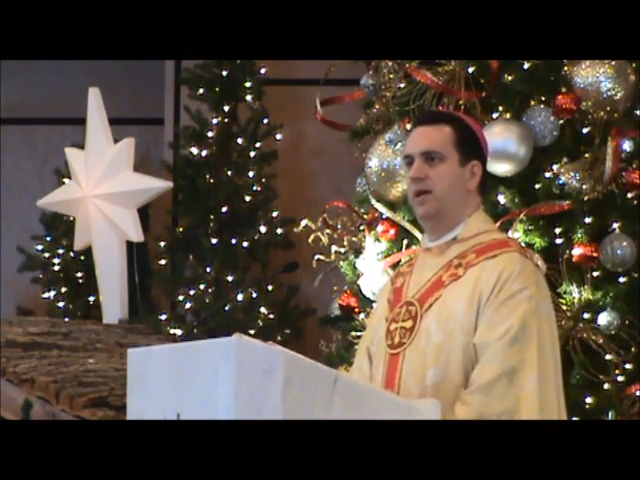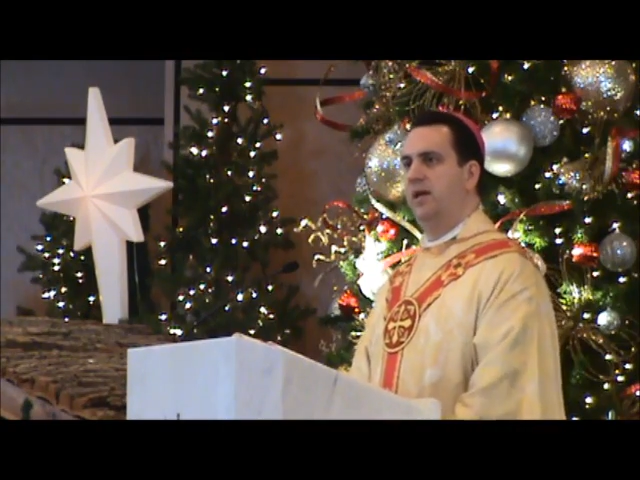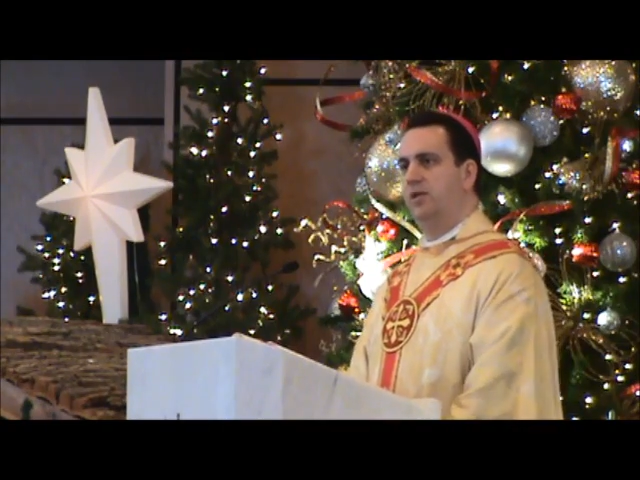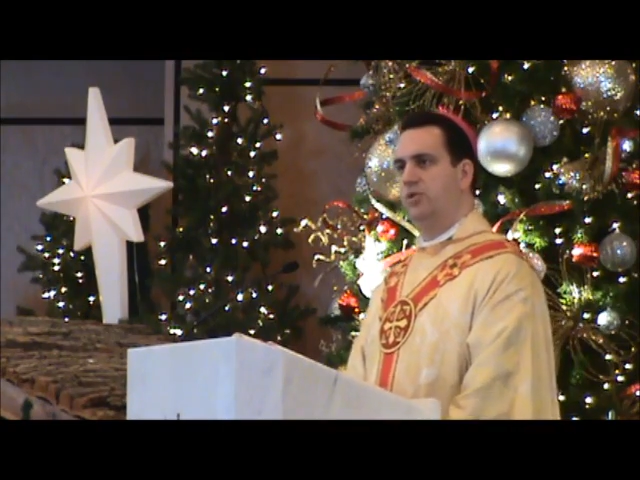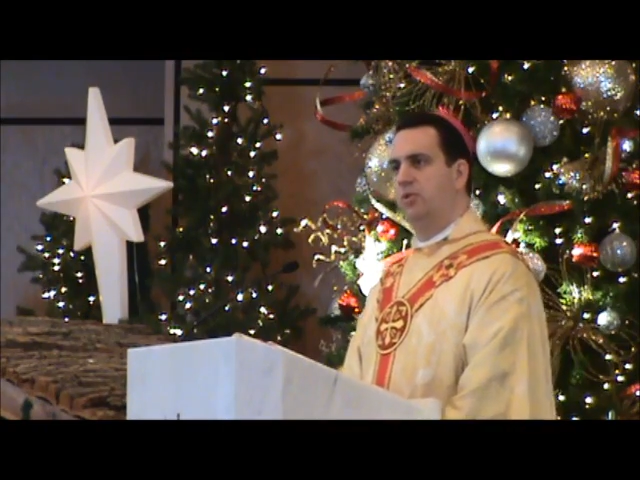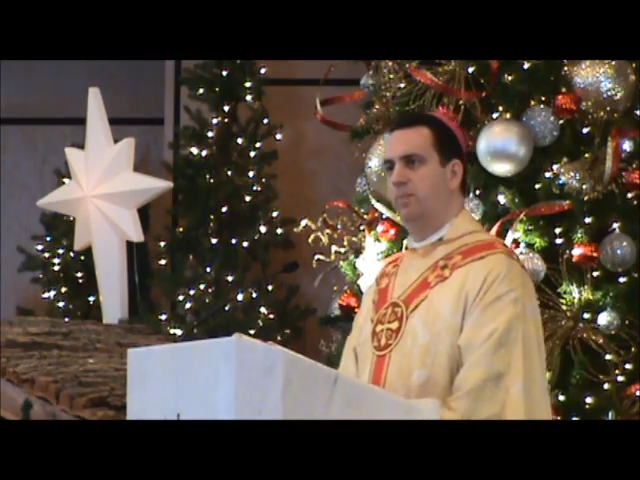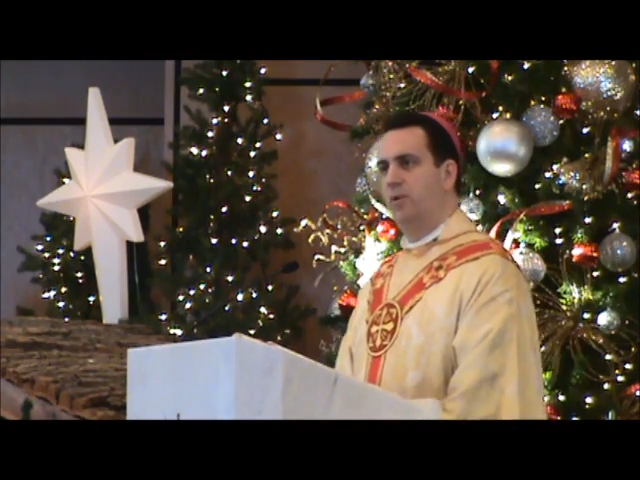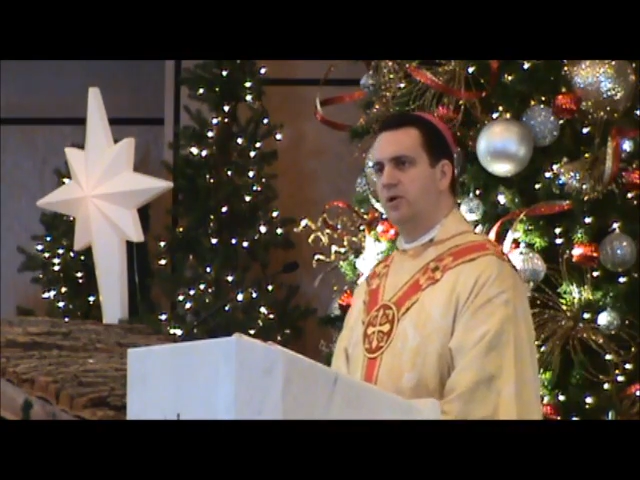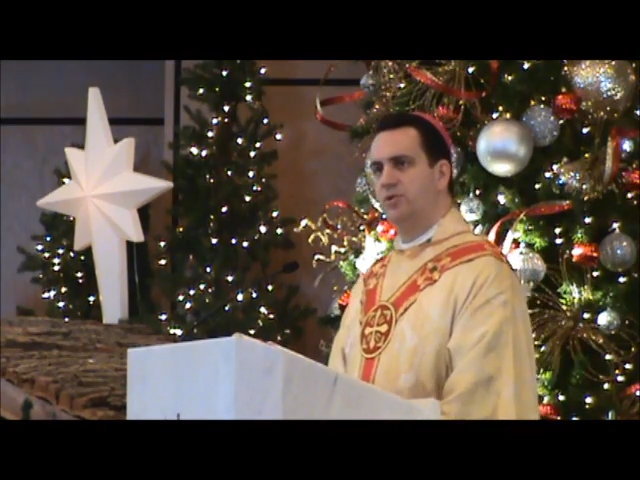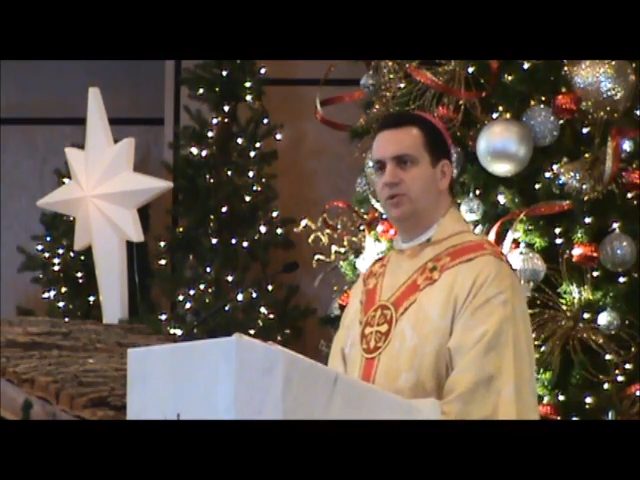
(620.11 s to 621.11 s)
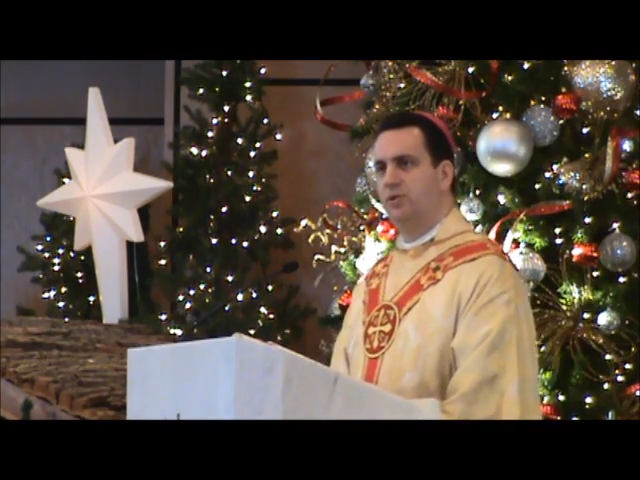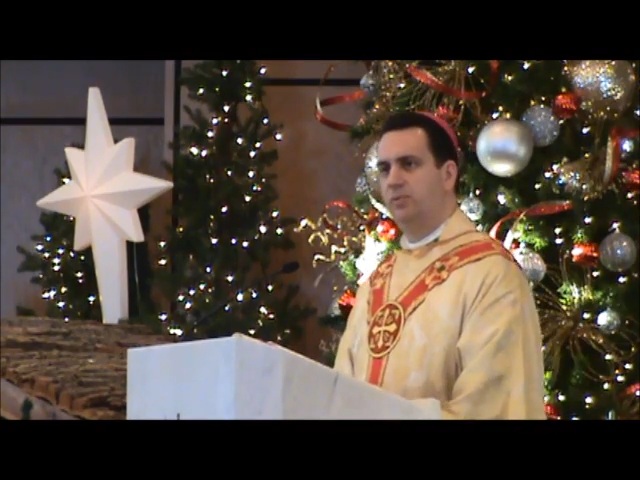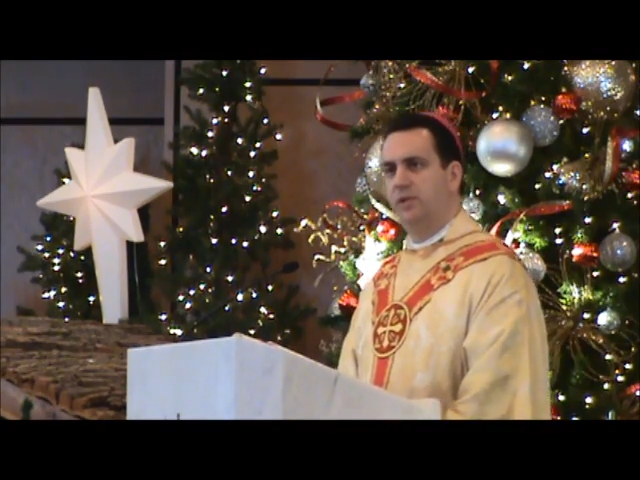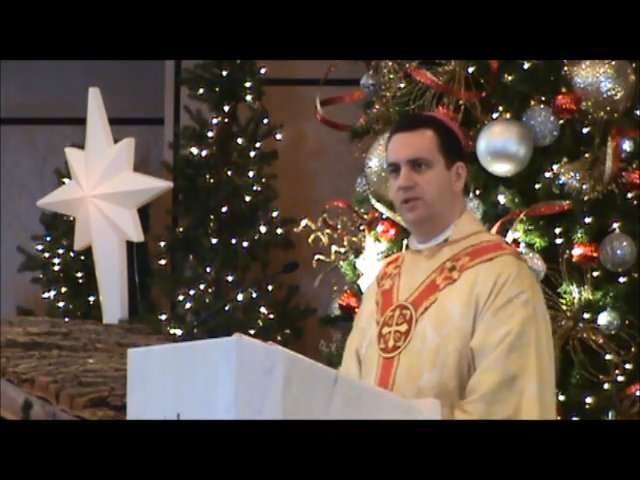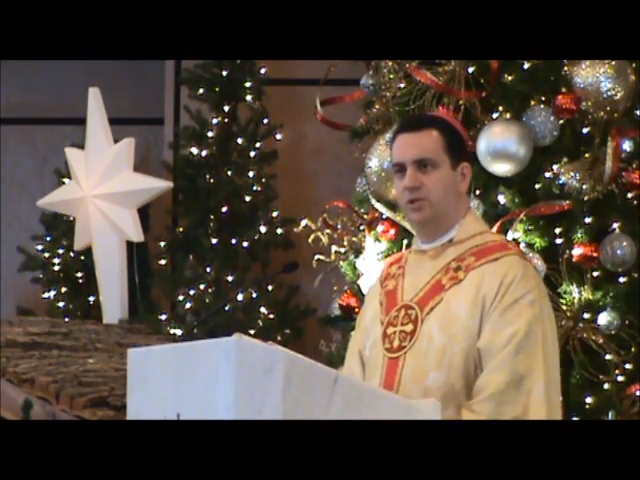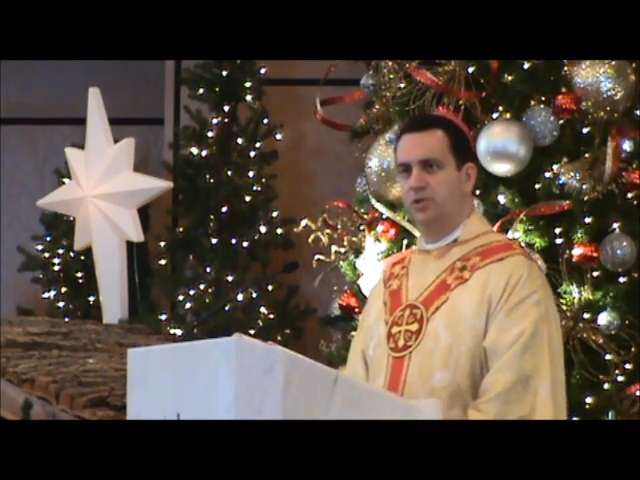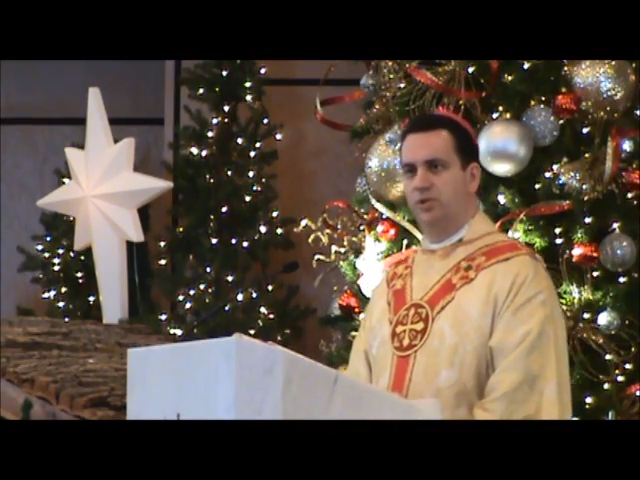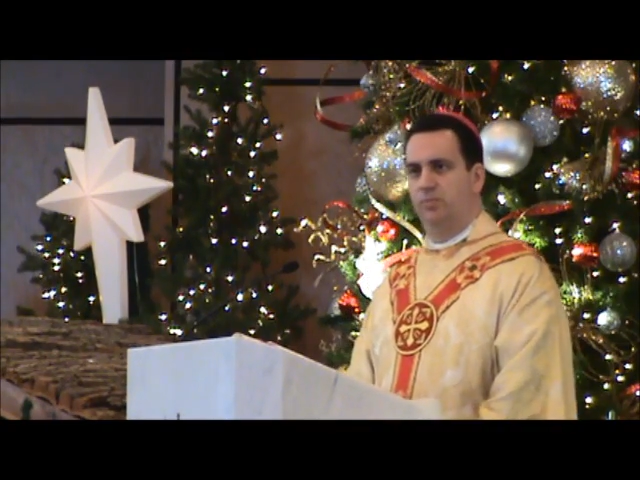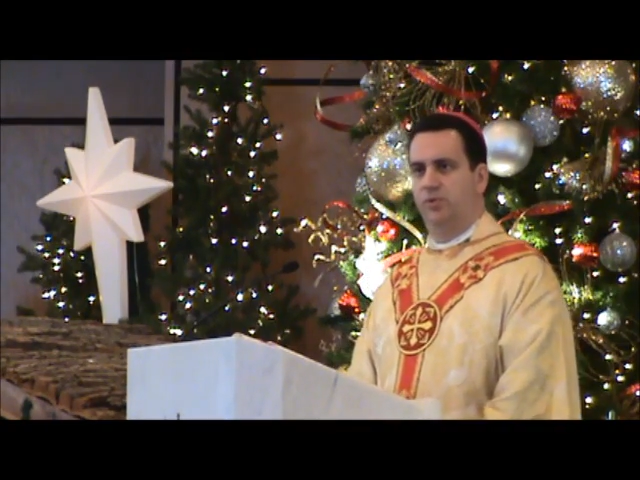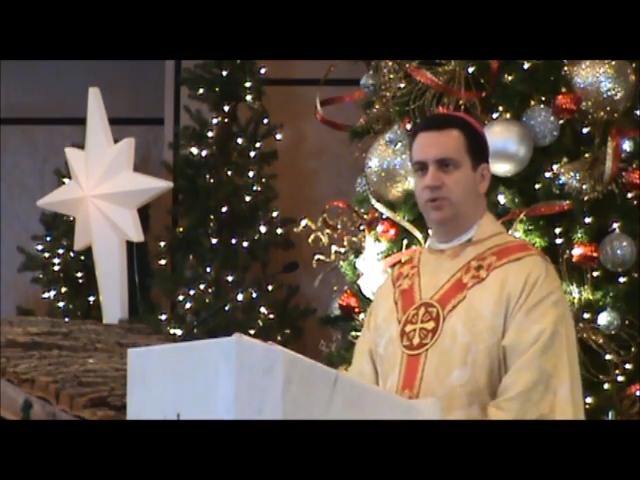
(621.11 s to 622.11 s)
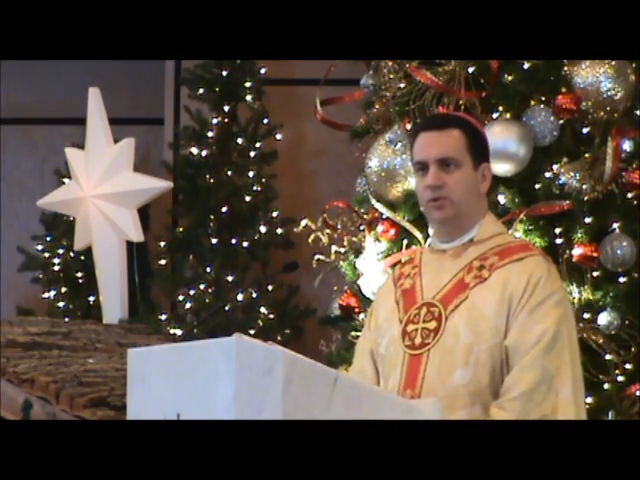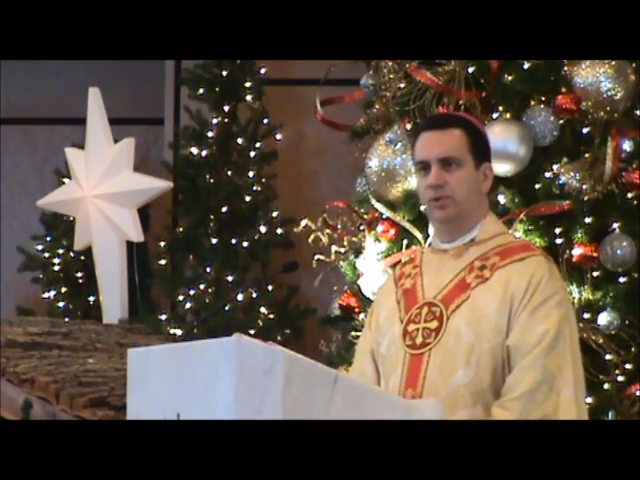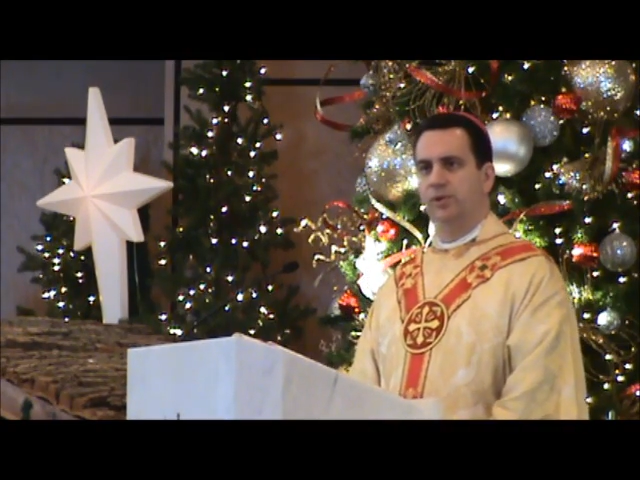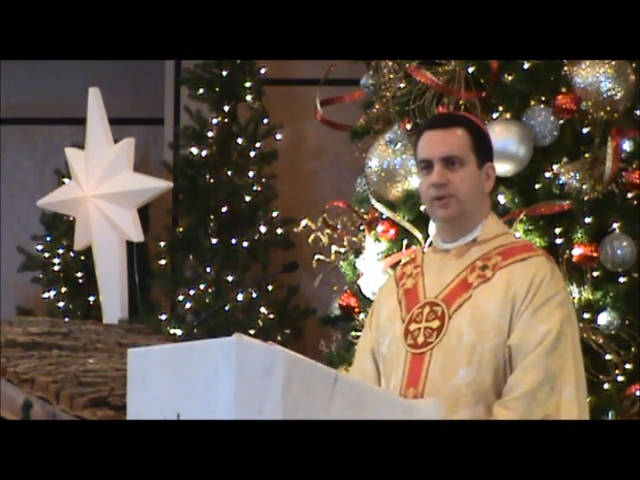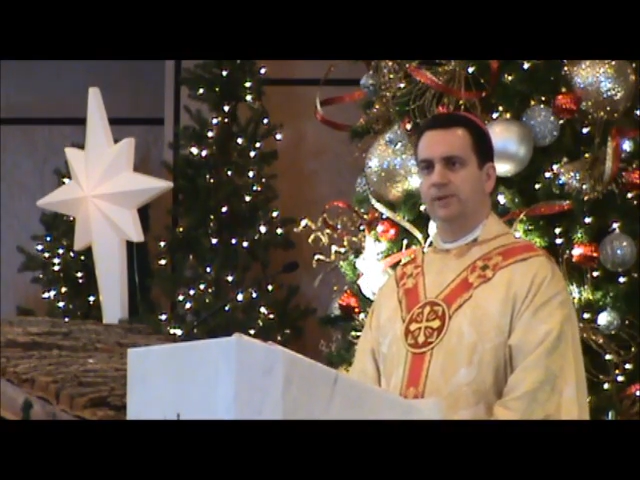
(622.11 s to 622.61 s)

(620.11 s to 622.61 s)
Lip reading: into a personal relationship with the Lord.